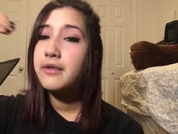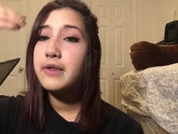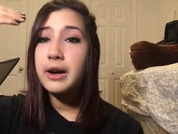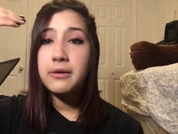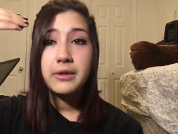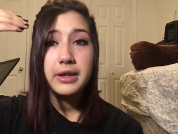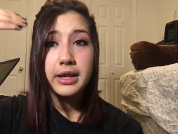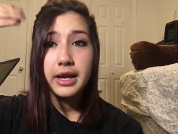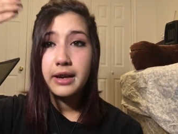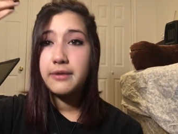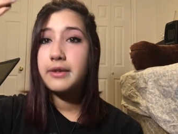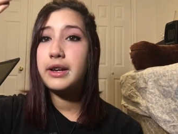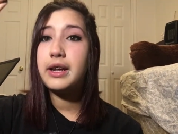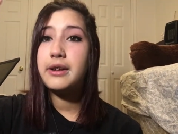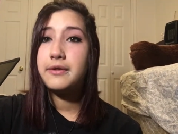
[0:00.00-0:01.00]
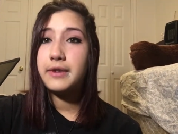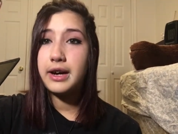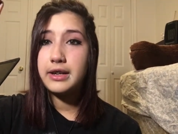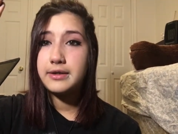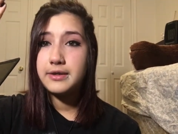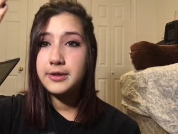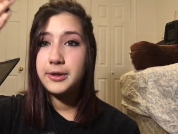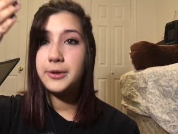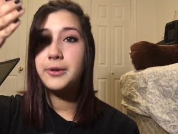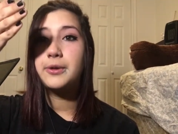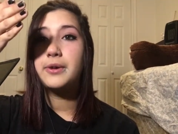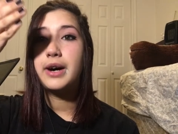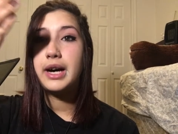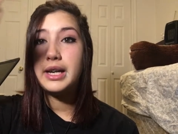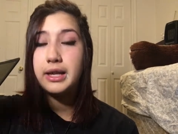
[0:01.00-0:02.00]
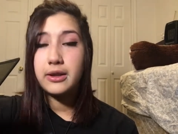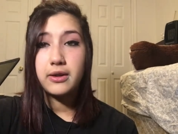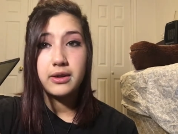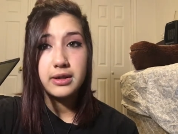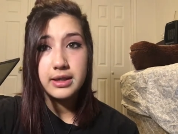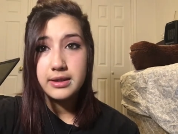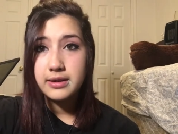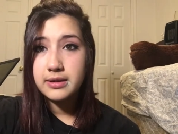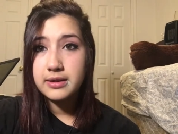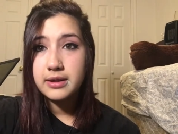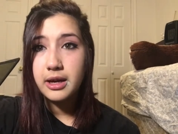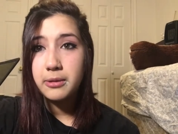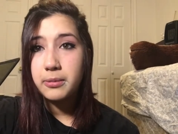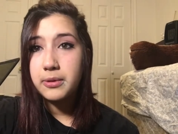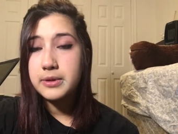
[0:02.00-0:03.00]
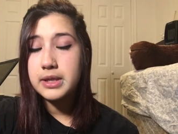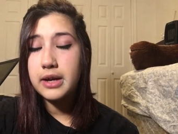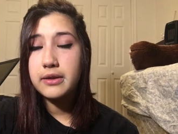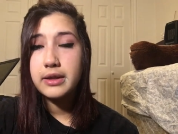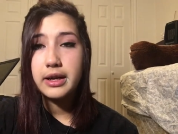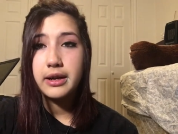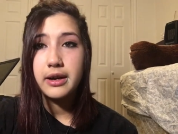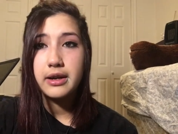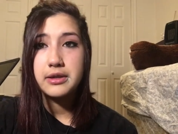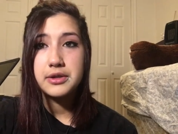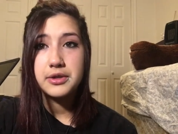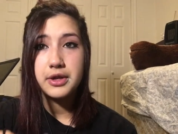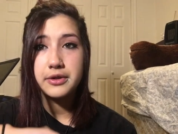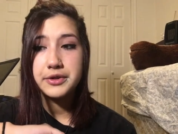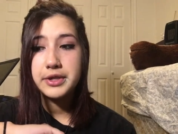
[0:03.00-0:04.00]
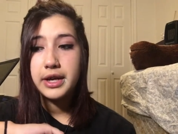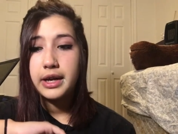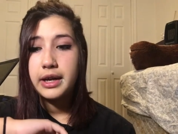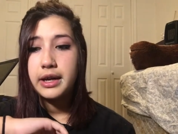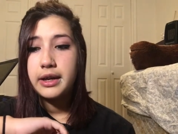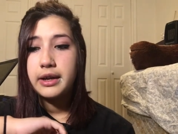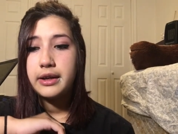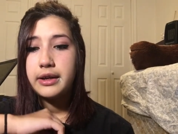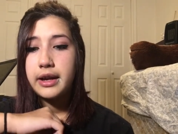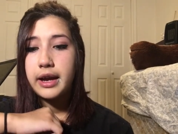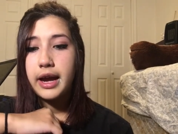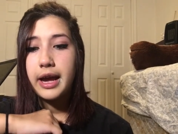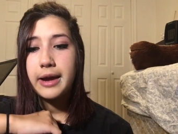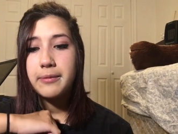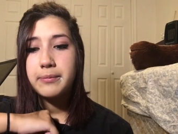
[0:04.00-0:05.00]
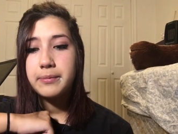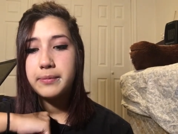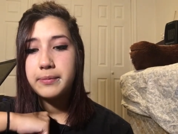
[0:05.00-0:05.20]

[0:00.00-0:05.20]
If I were to give any advice to any long distance couples out there, it's just to keep